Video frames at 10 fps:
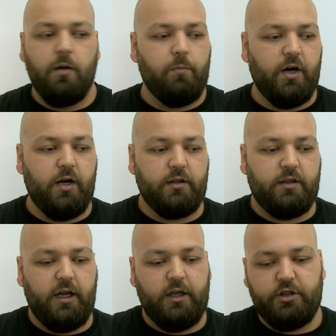but
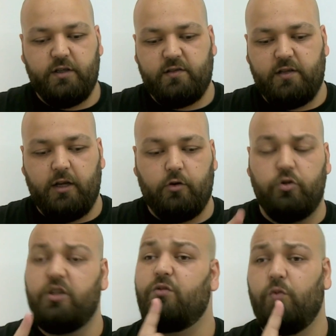they just
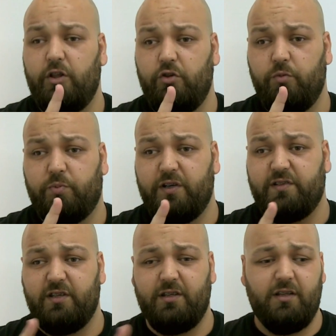included one new
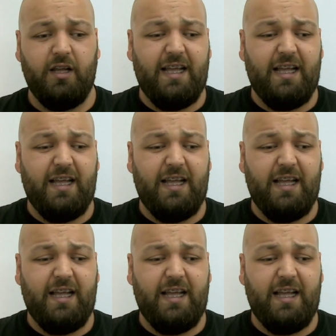person,